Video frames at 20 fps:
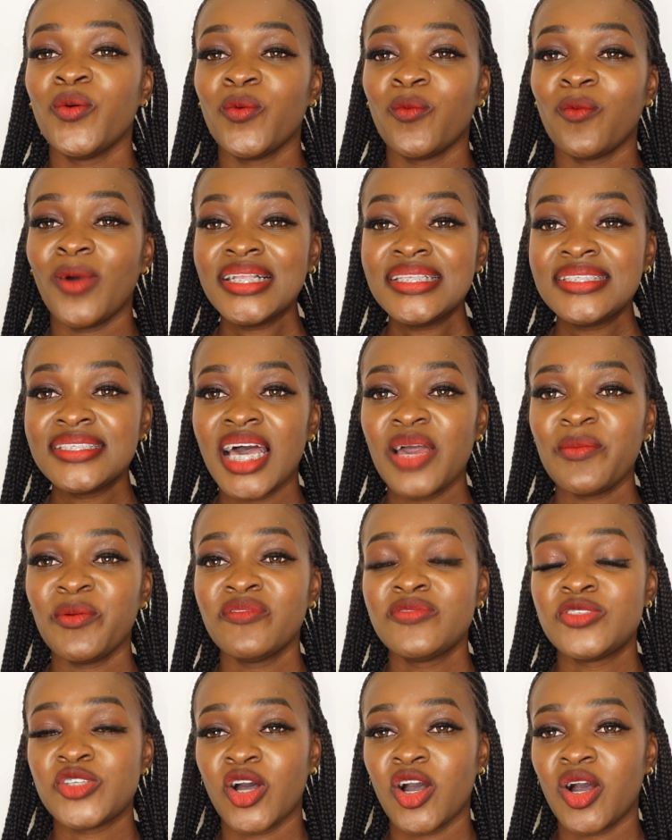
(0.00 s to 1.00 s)
What type
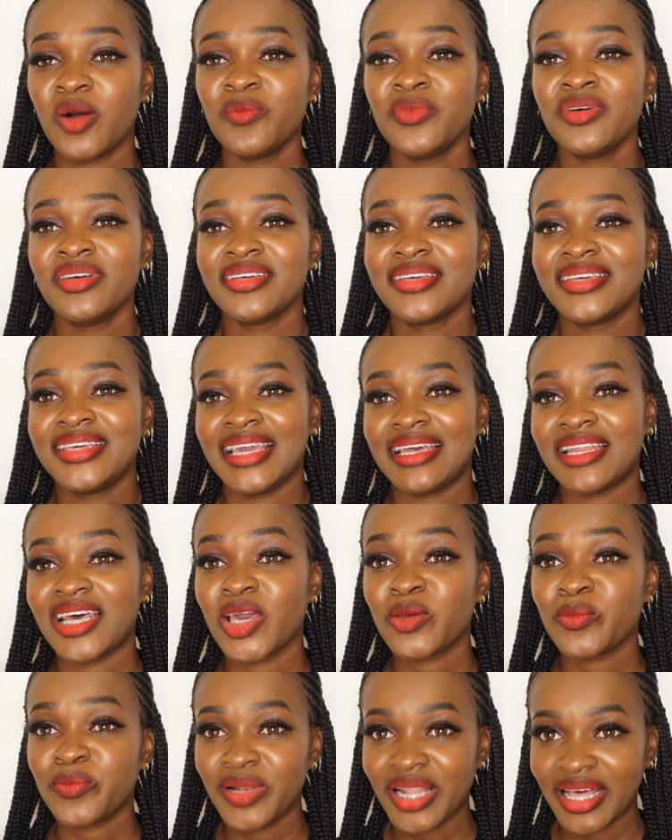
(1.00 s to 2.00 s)
of job can
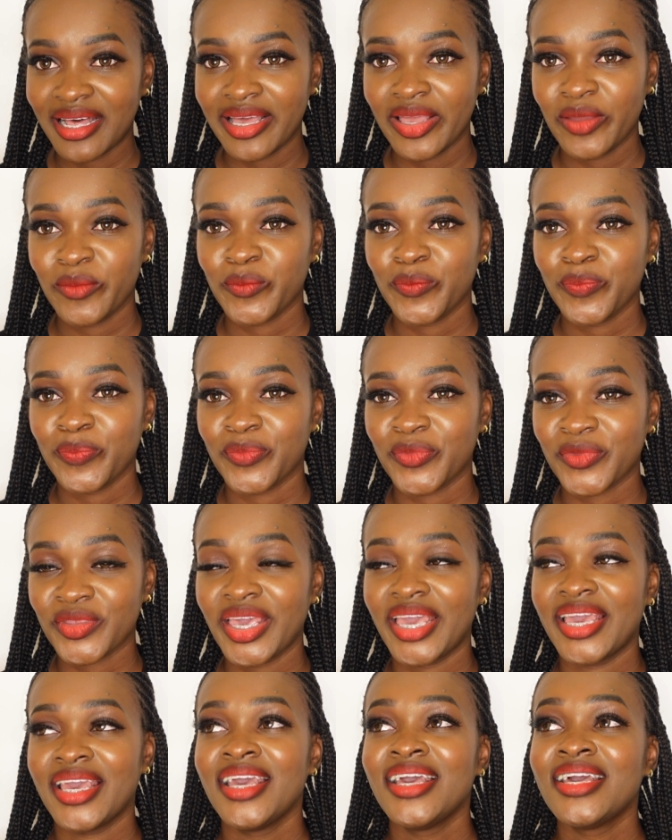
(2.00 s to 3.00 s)
I apply?
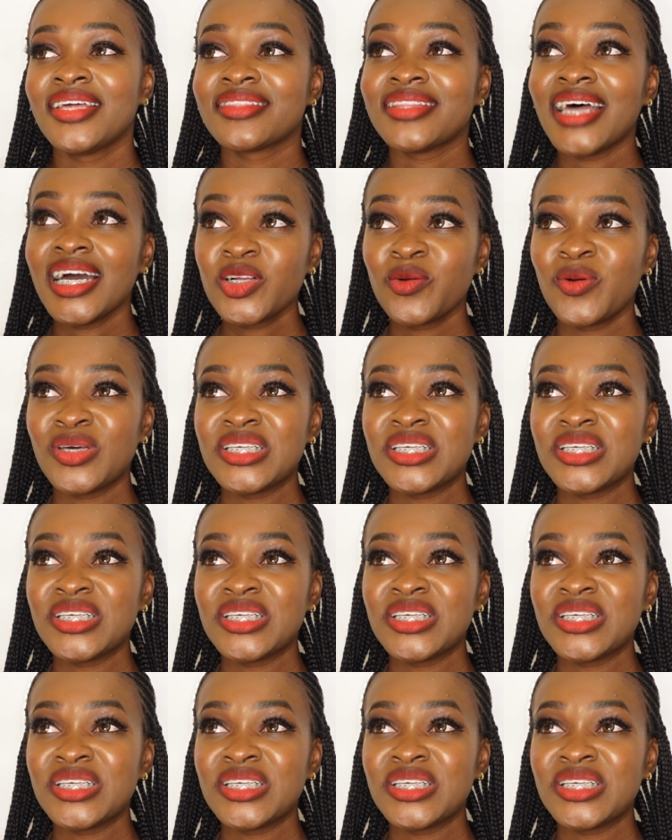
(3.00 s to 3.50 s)
Okay, that